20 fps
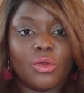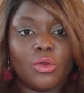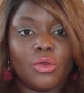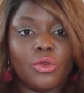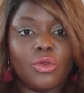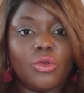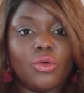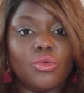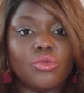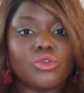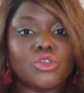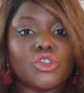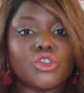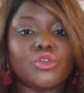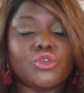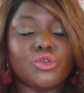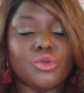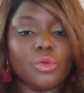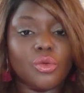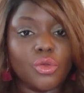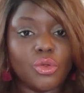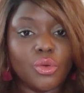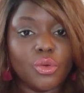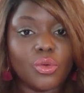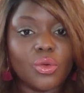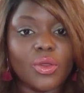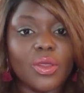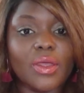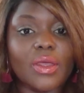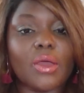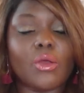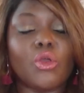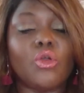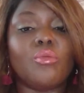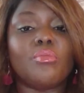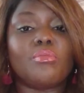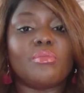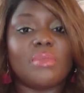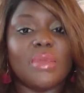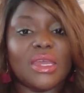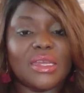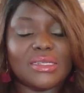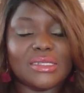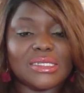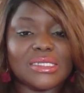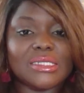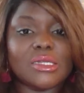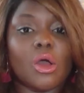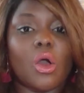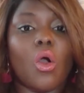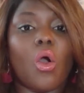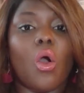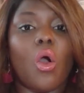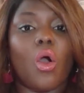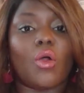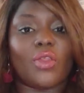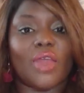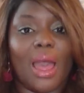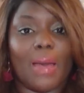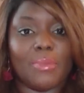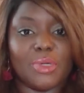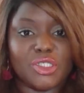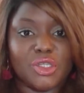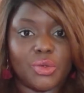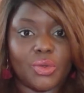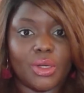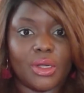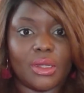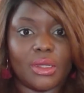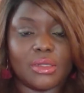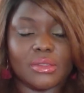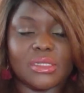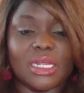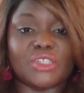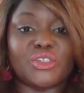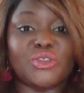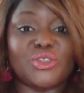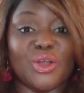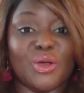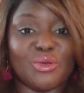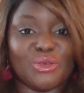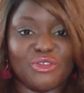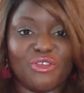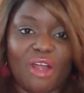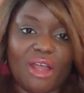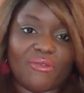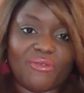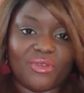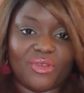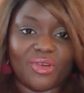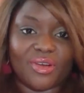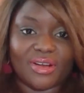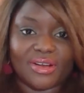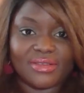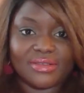You you you miss all the opportunities that you don't try for.